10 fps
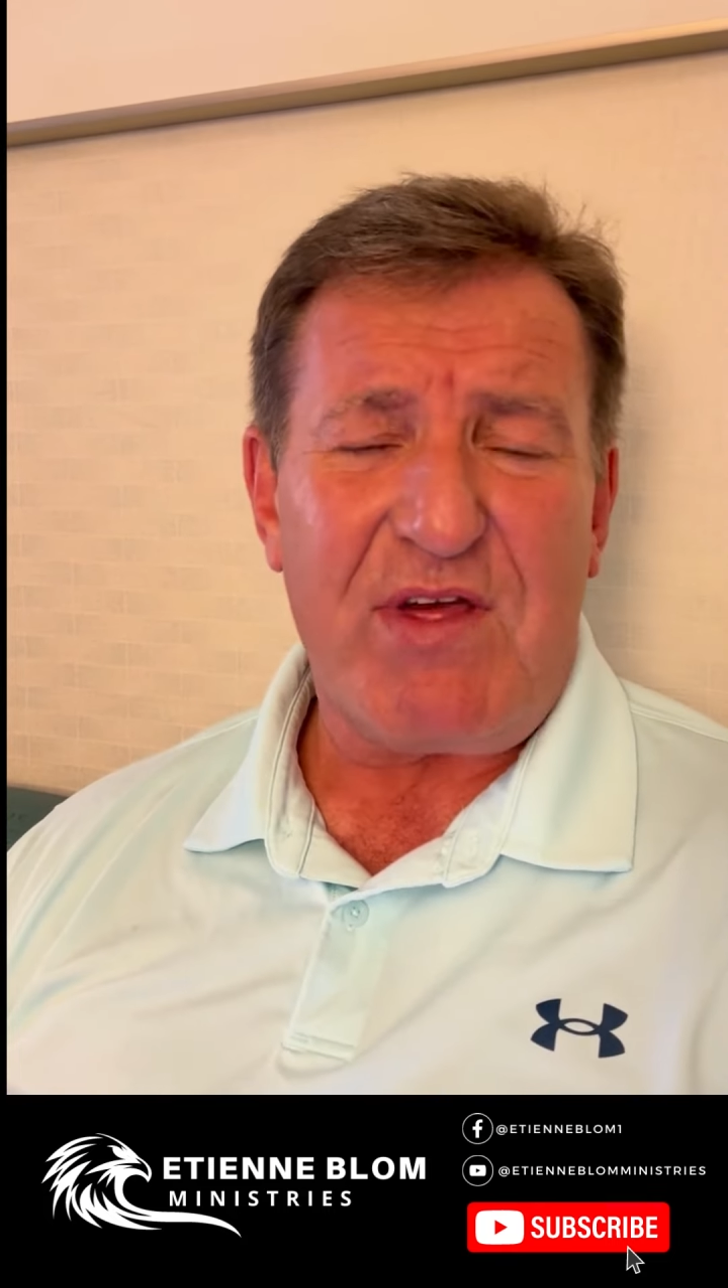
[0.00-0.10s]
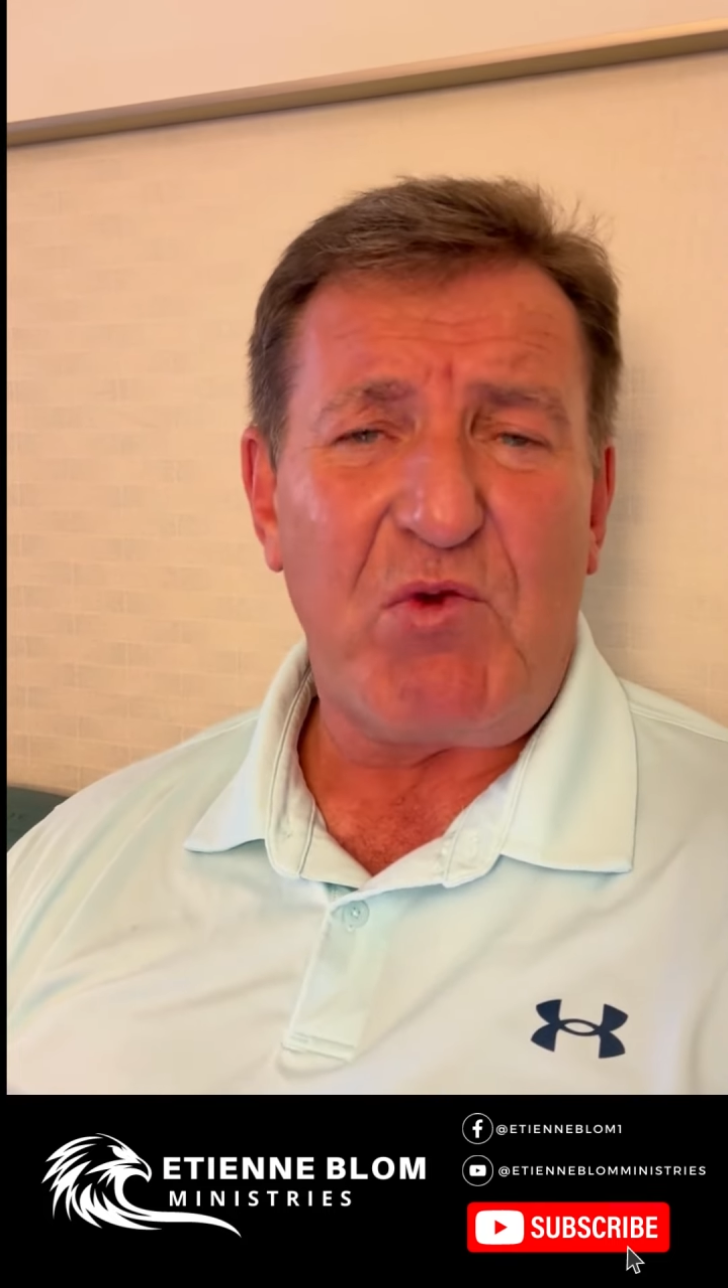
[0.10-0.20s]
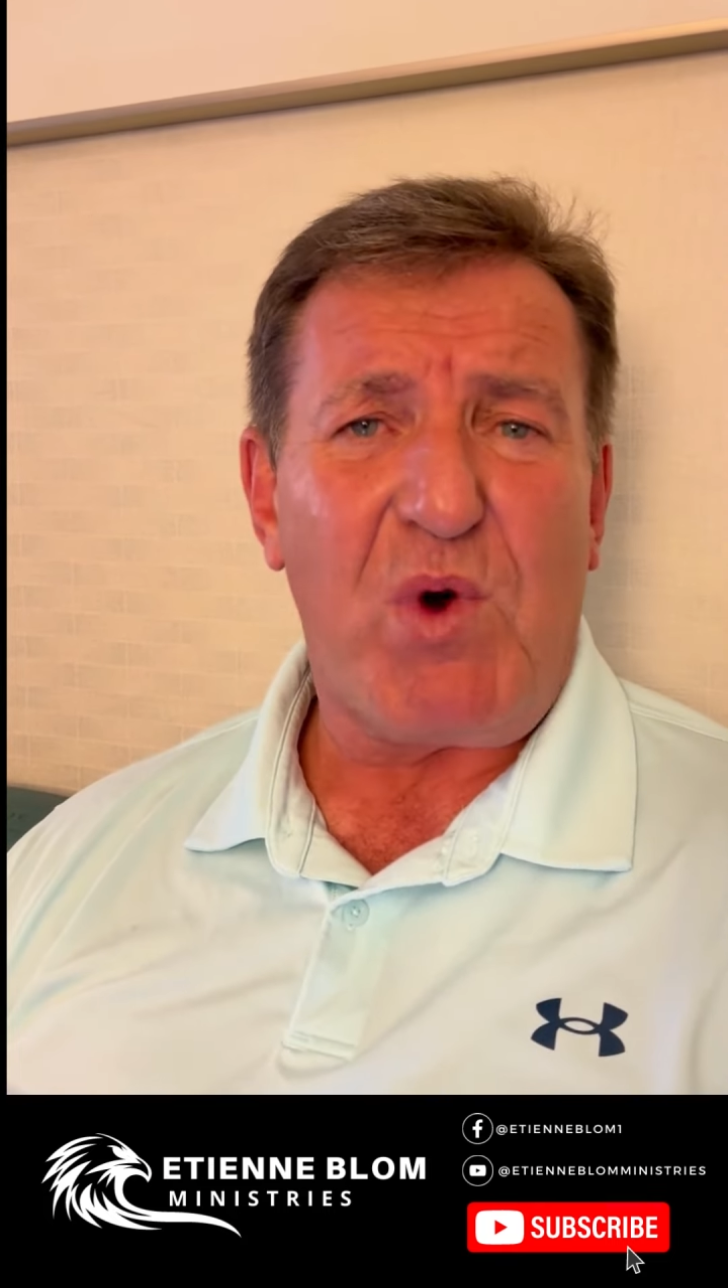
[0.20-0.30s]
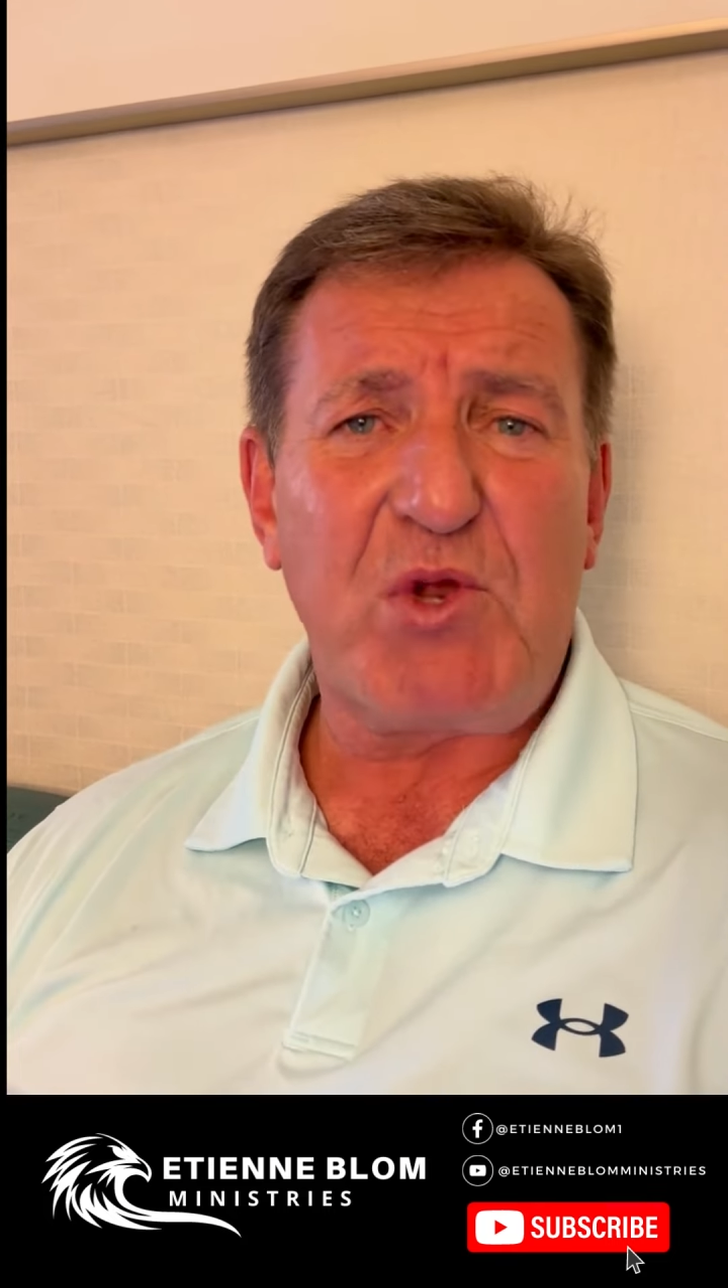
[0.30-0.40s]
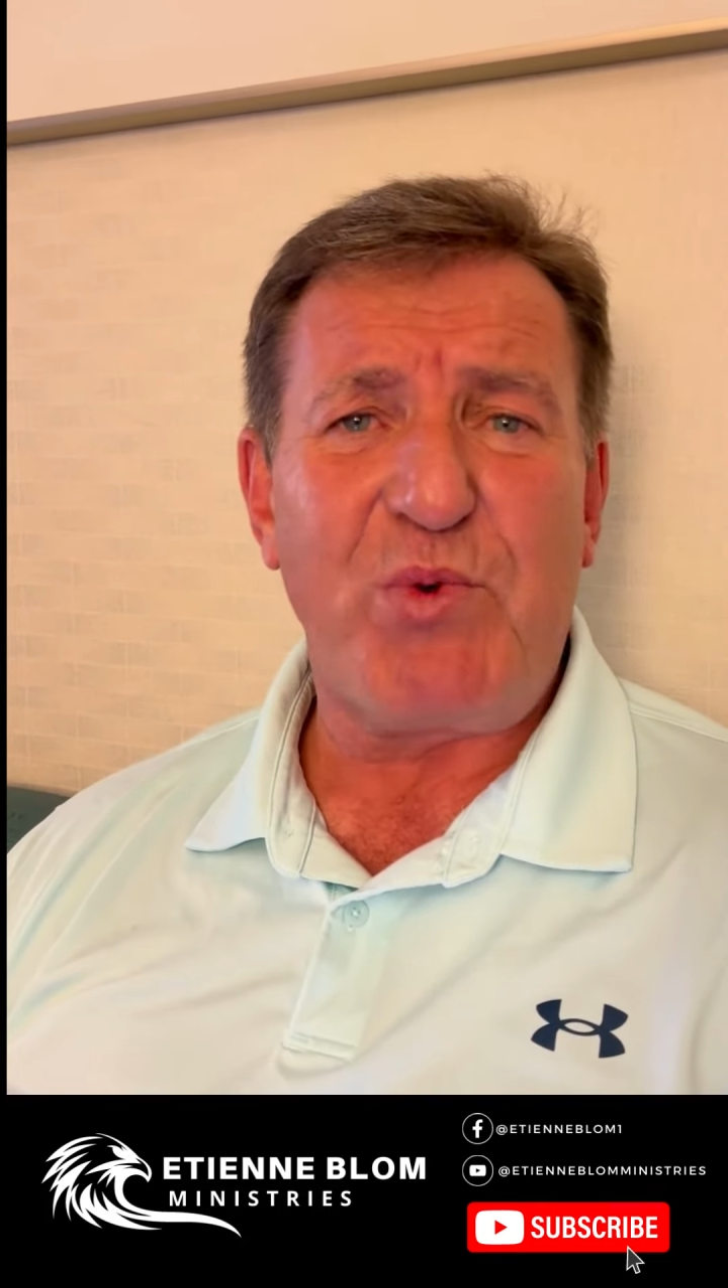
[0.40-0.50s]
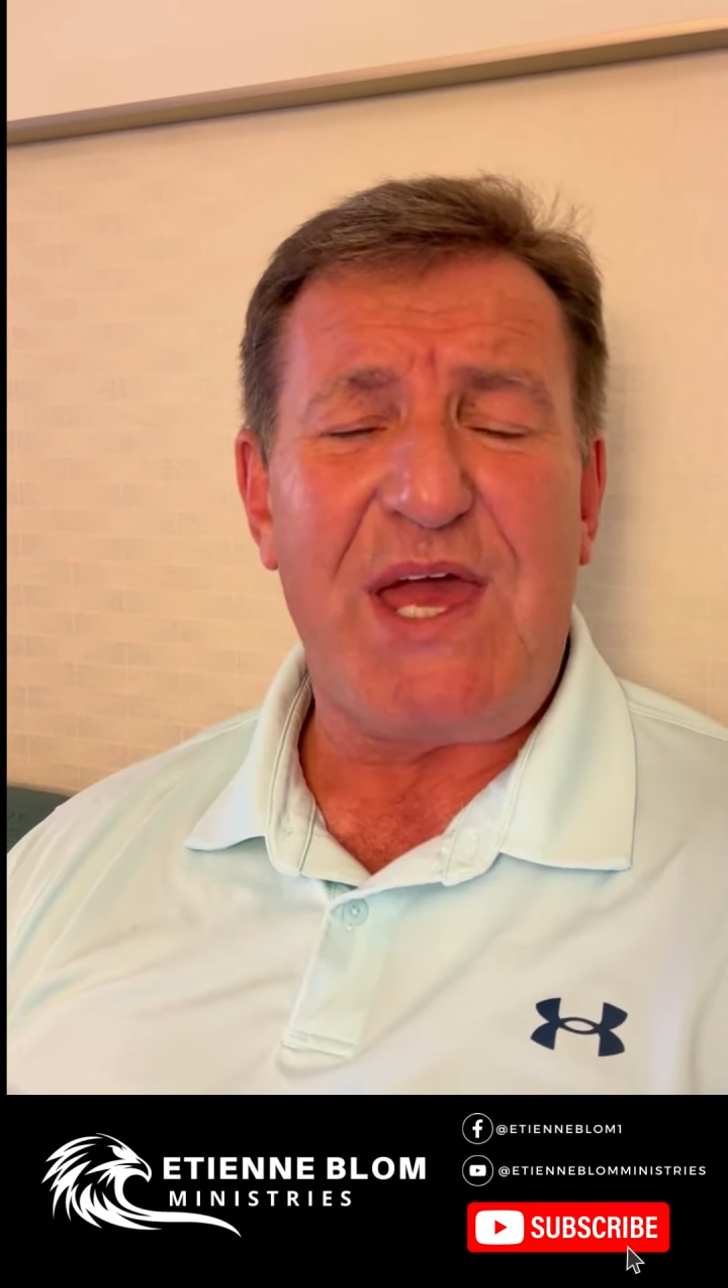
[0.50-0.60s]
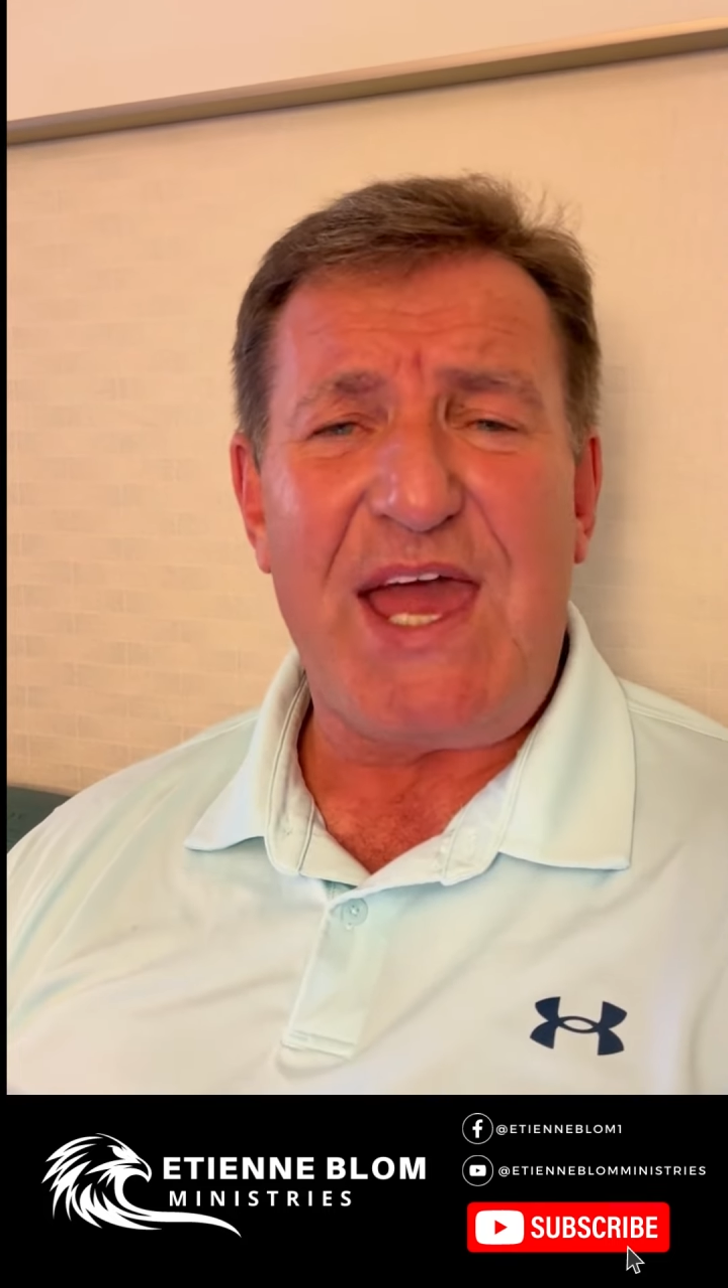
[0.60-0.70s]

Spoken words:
And what we